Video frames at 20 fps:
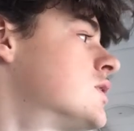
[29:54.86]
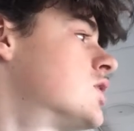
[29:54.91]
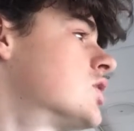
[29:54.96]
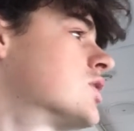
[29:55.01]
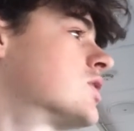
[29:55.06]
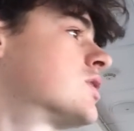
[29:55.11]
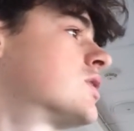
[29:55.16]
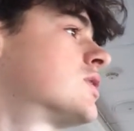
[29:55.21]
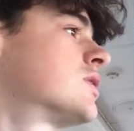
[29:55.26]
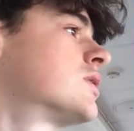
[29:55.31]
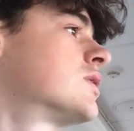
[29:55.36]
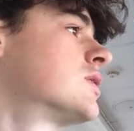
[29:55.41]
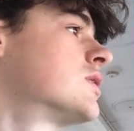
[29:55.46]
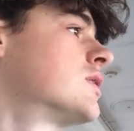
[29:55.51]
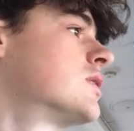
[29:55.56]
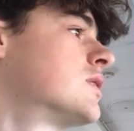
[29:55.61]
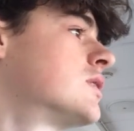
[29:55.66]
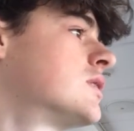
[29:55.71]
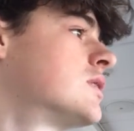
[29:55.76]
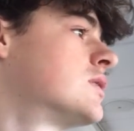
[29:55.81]
just
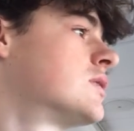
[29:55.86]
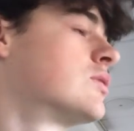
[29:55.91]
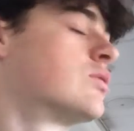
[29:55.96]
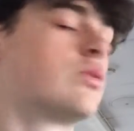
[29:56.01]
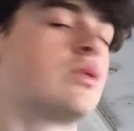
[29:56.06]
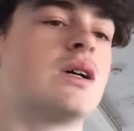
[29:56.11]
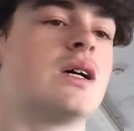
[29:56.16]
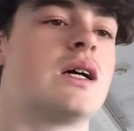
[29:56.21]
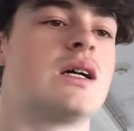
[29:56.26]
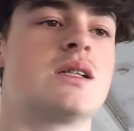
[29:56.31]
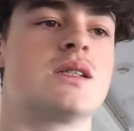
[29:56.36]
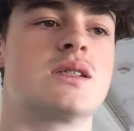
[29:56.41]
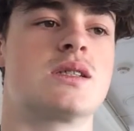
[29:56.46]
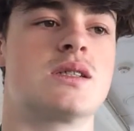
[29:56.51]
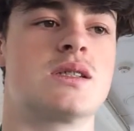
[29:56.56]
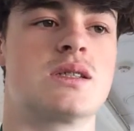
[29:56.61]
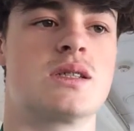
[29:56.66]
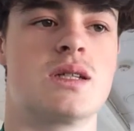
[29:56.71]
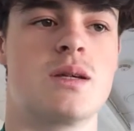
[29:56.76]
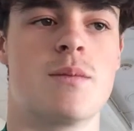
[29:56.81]
all it
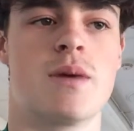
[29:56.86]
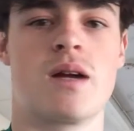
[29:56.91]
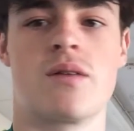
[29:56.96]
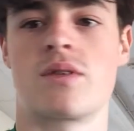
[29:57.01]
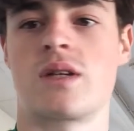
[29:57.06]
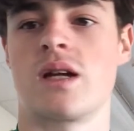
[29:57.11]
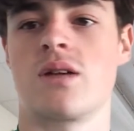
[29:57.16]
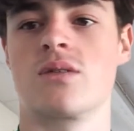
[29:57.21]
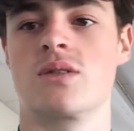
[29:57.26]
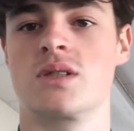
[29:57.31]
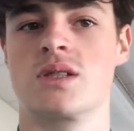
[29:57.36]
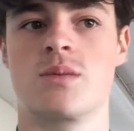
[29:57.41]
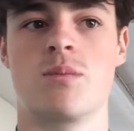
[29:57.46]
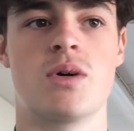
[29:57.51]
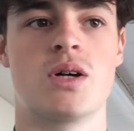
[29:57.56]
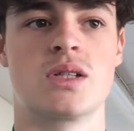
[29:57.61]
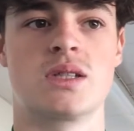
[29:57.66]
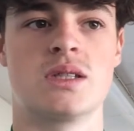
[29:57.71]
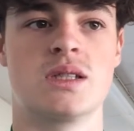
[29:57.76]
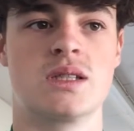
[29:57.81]
is the amount of calories
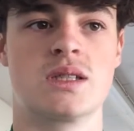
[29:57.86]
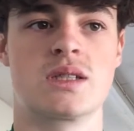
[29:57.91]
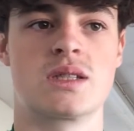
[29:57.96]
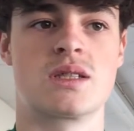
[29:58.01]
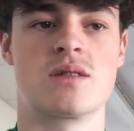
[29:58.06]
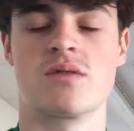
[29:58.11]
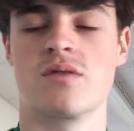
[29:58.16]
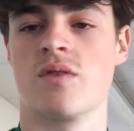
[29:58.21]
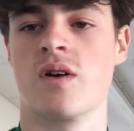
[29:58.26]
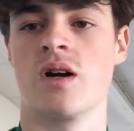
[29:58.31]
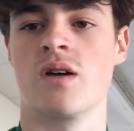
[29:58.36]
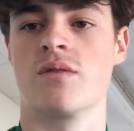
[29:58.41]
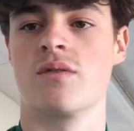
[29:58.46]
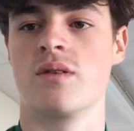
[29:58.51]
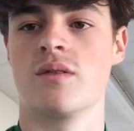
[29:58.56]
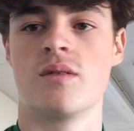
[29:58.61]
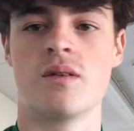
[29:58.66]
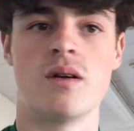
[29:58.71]
a person needs to survive.